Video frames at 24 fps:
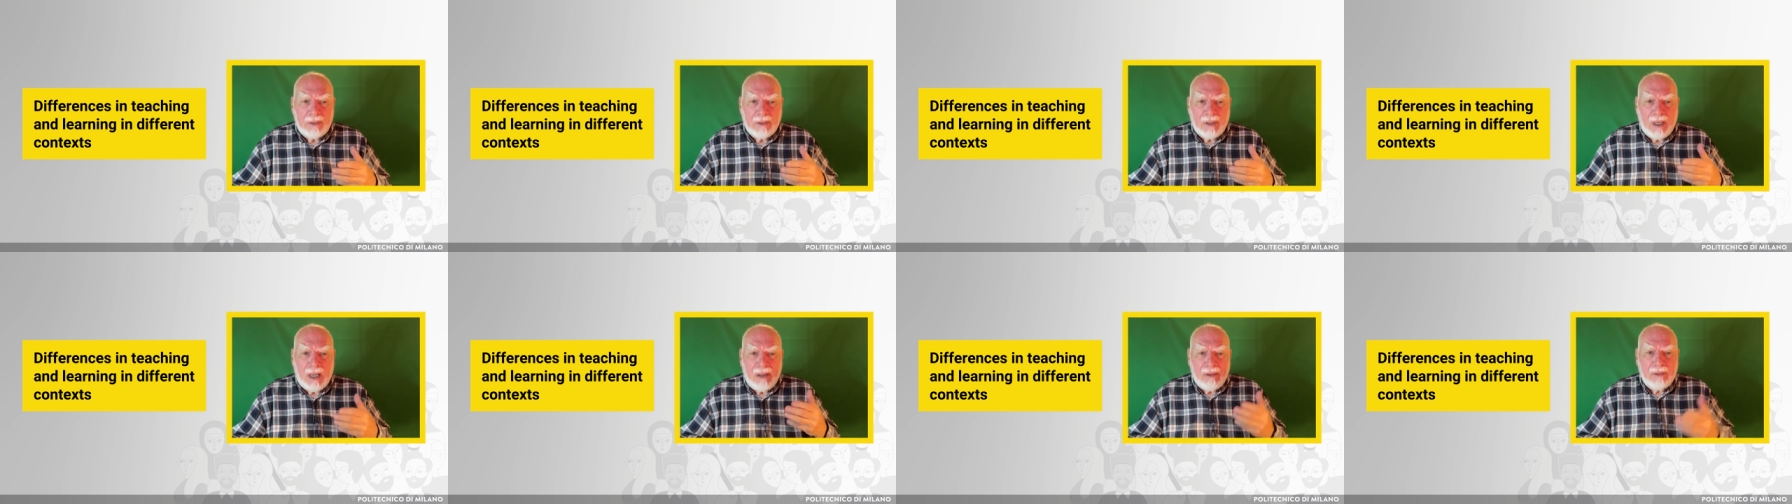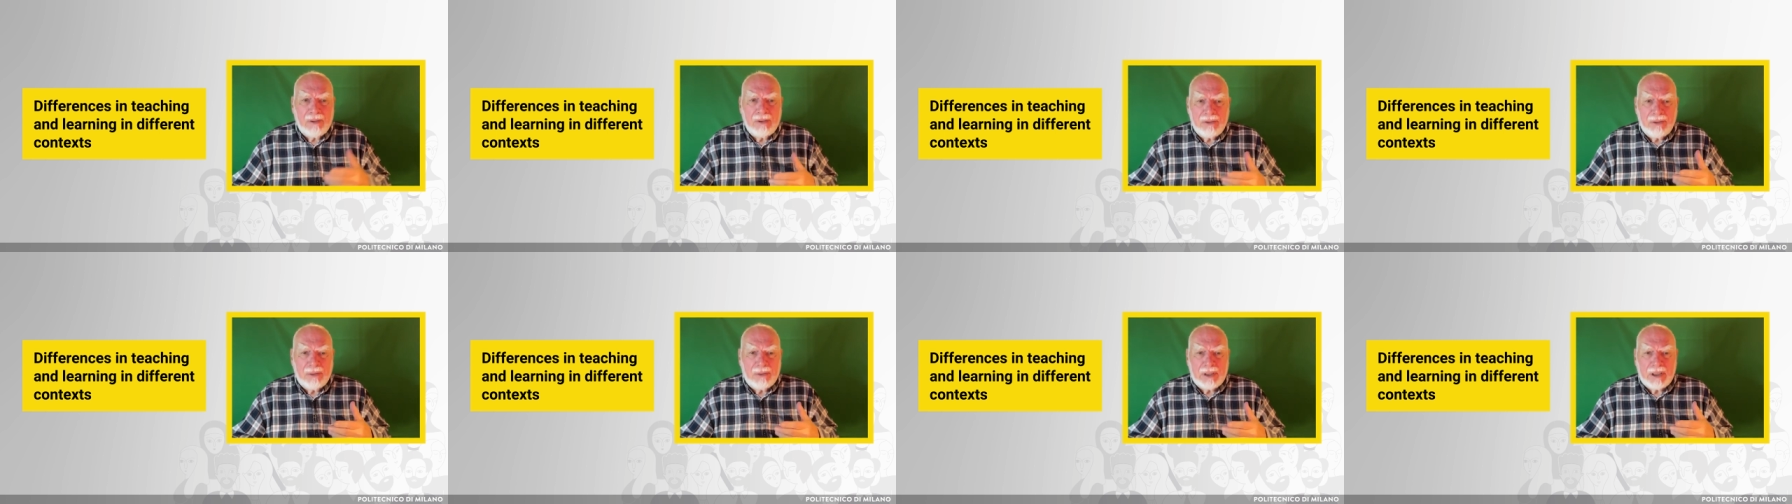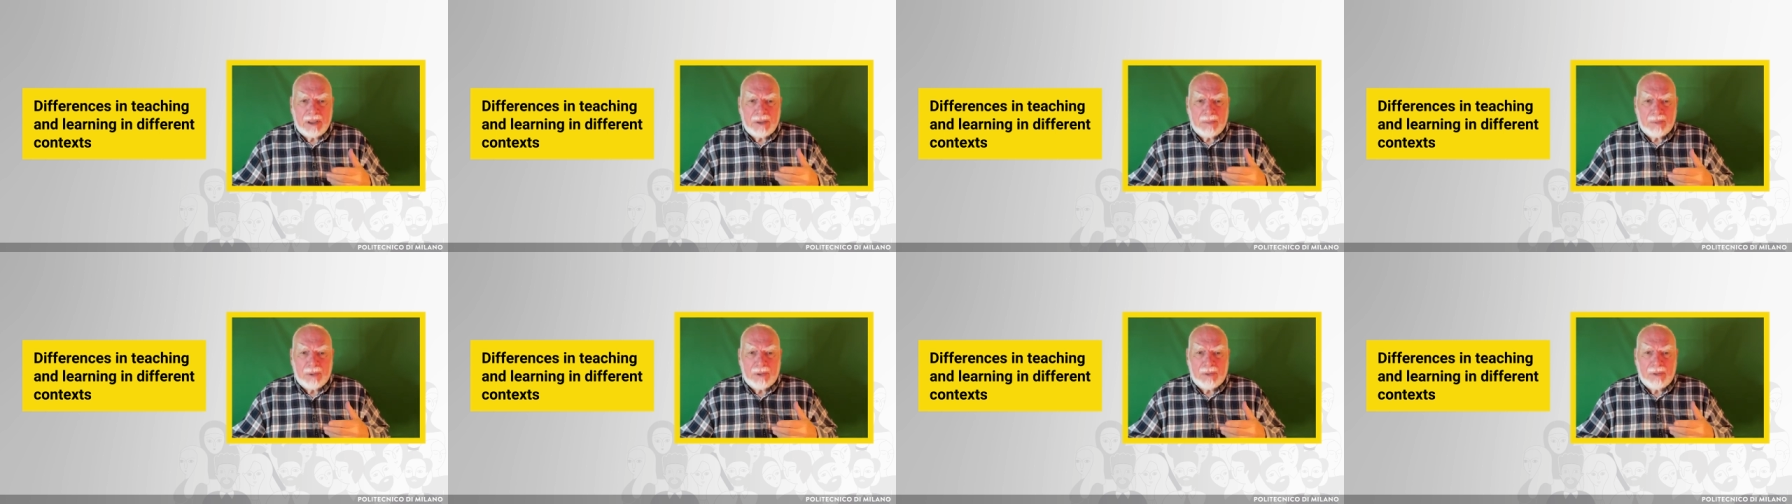how did you
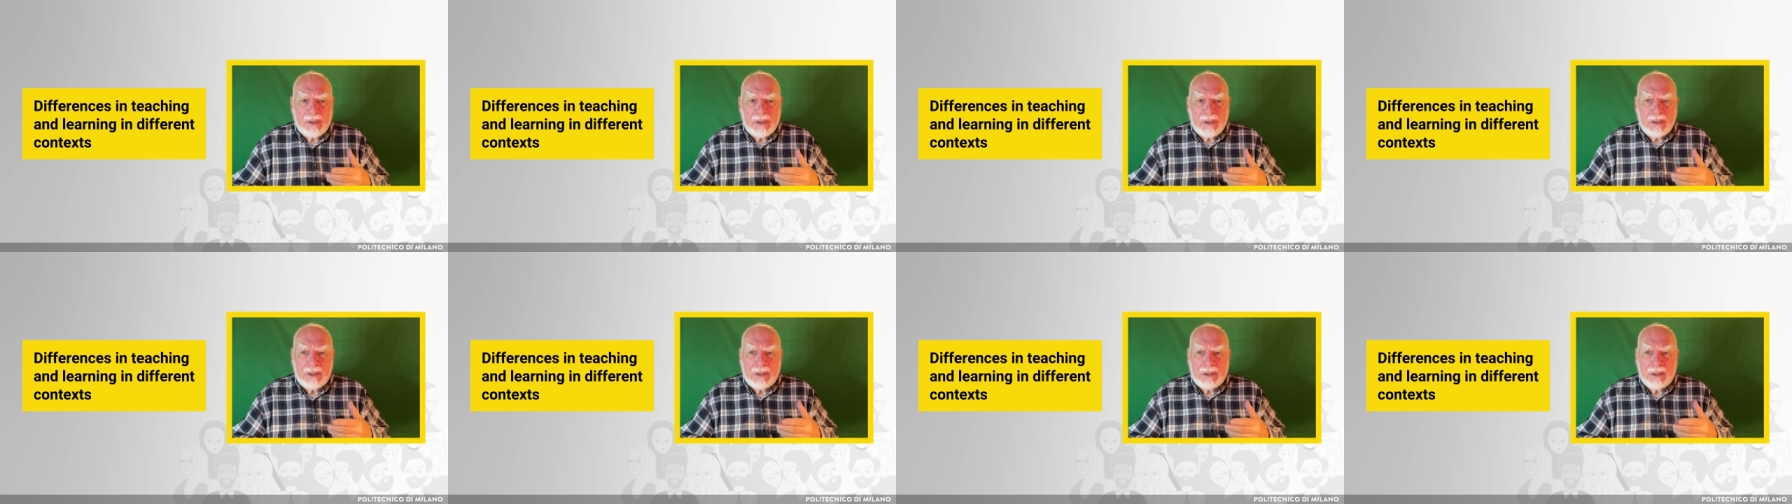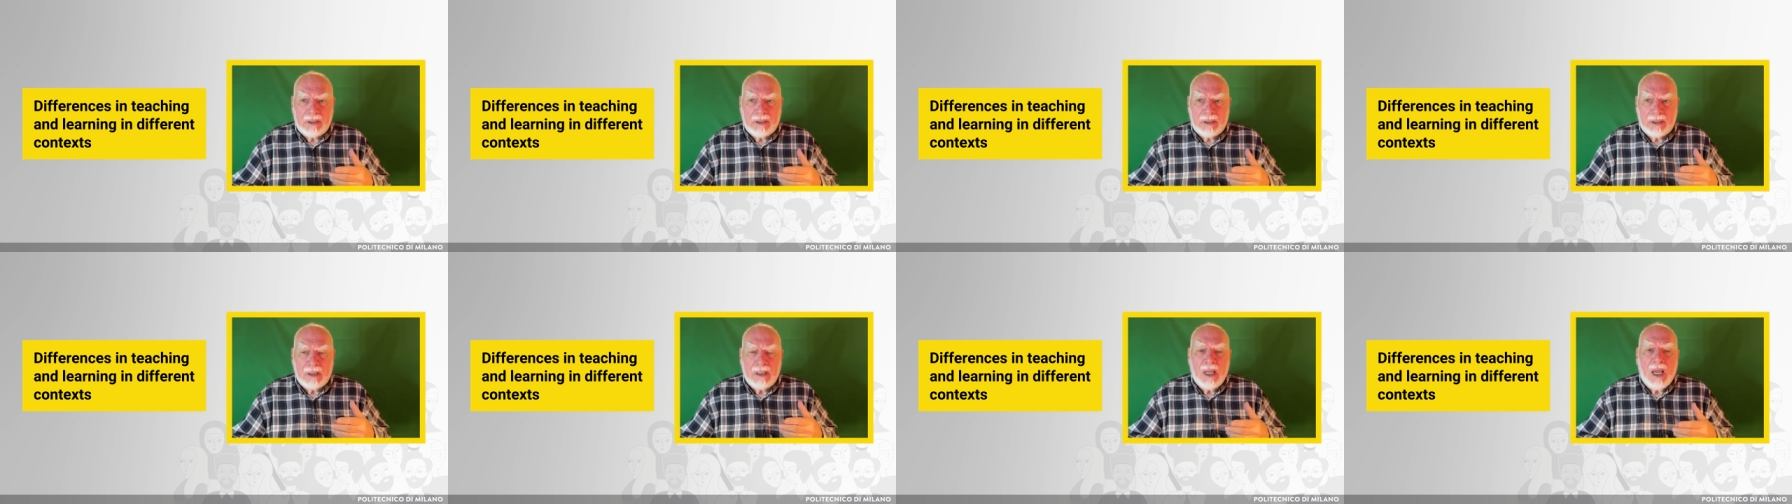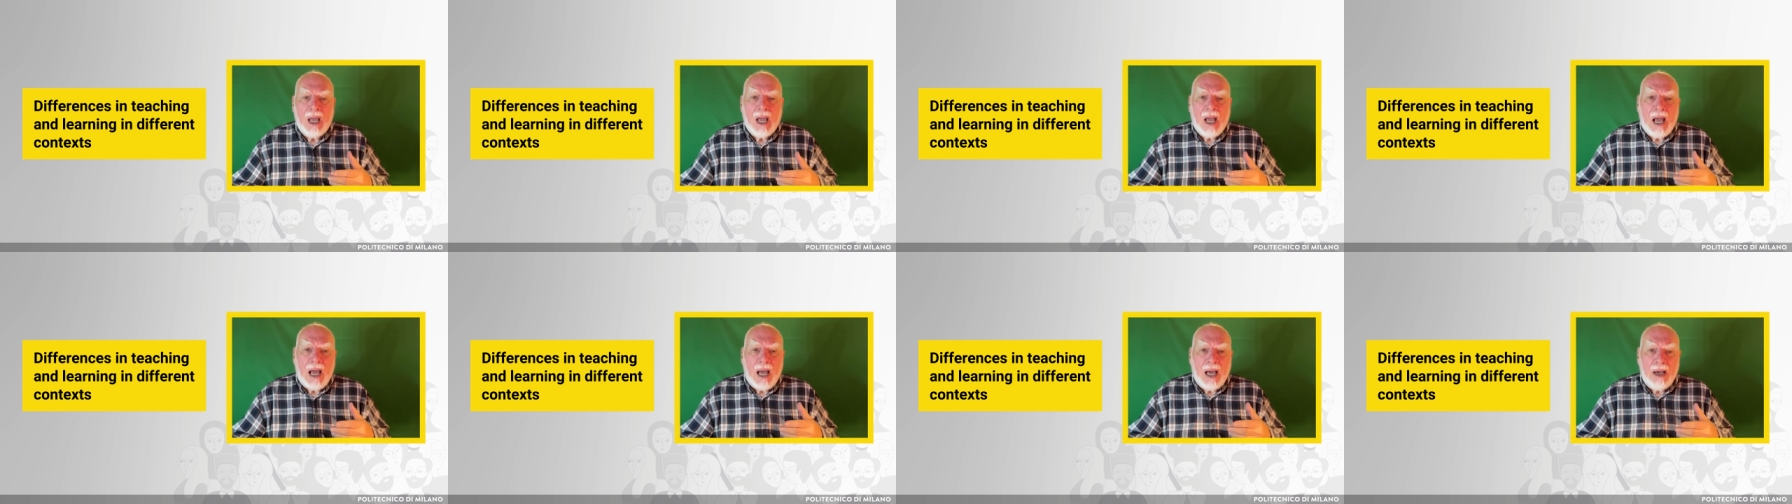experience it and
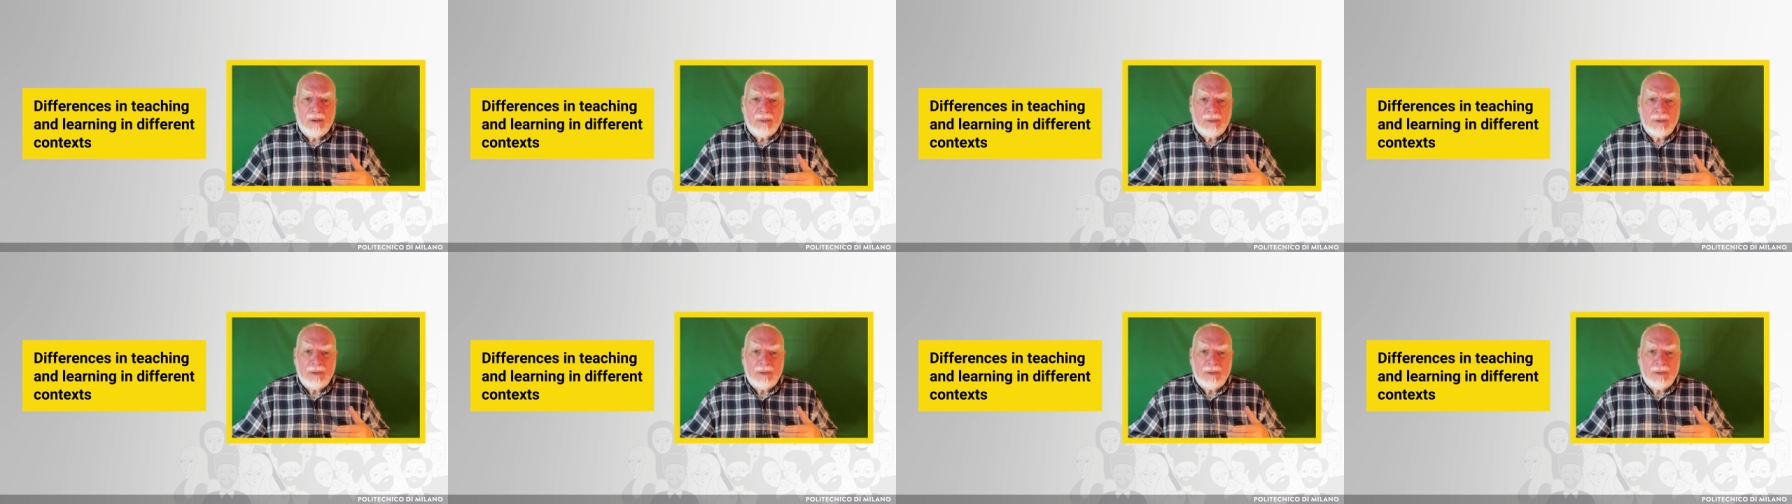how